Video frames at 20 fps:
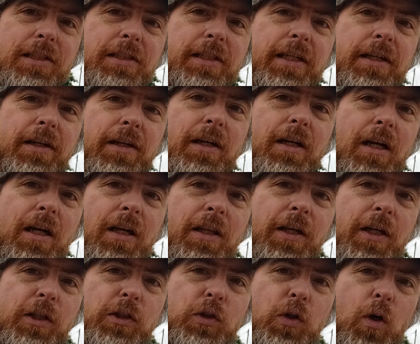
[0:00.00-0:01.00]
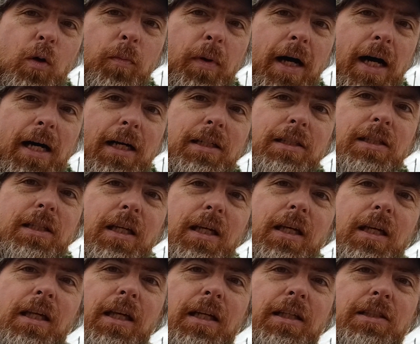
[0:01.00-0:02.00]
here, the control box.
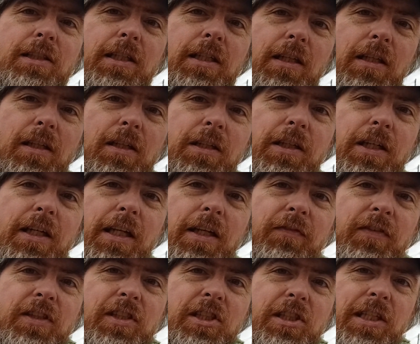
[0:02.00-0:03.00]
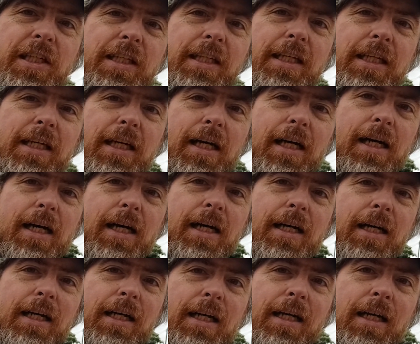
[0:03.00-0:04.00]
You can see you can even see the
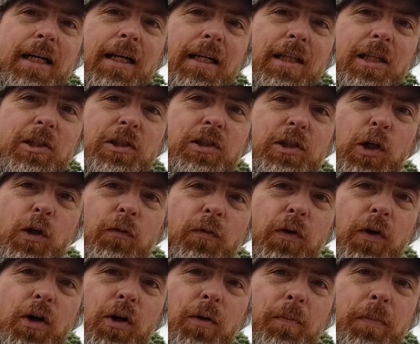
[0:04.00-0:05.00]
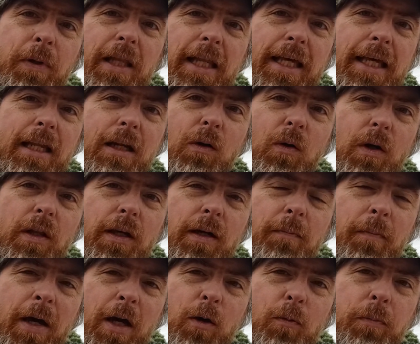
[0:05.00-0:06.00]
silver plate or the
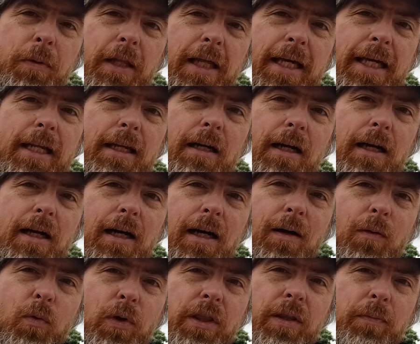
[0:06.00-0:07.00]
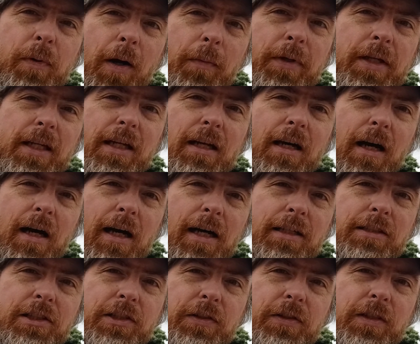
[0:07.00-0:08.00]
metal plate with the probably
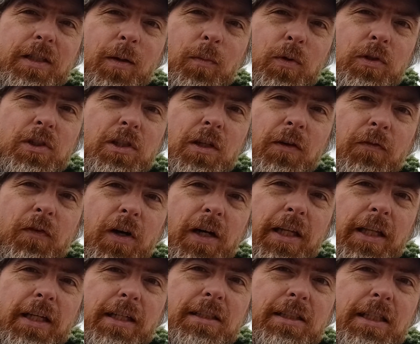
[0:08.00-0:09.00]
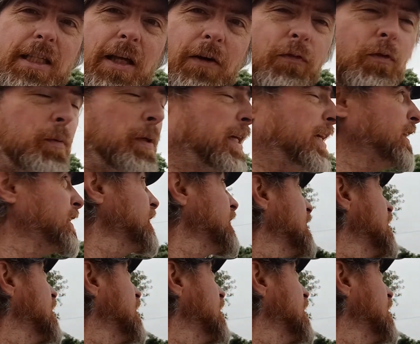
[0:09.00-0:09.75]
serial number and stuff on it. You can see that from here.